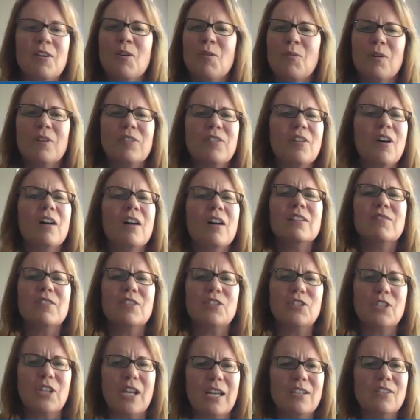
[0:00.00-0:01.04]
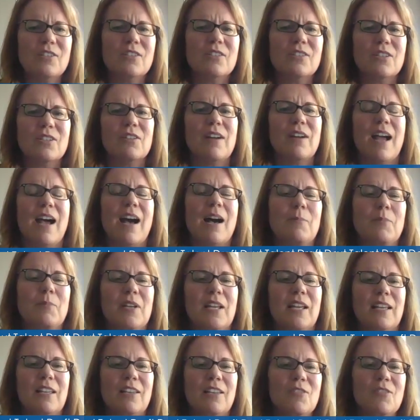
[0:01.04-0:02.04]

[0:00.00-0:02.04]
With all of the changes that are happening,